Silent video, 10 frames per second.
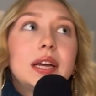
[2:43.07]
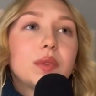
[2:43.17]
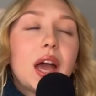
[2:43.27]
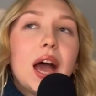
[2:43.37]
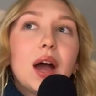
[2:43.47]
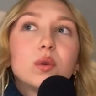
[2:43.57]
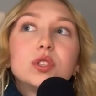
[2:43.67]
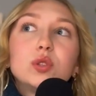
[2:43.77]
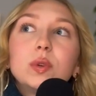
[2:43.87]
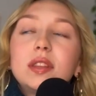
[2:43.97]
How
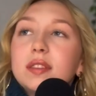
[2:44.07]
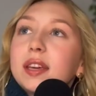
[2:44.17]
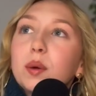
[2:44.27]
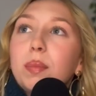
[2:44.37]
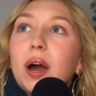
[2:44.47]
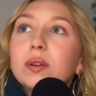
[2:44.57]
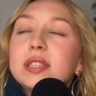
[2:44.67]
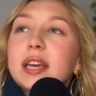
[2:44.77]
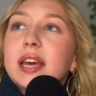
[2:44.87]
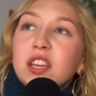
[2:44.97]
did we think about
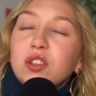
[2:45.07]
it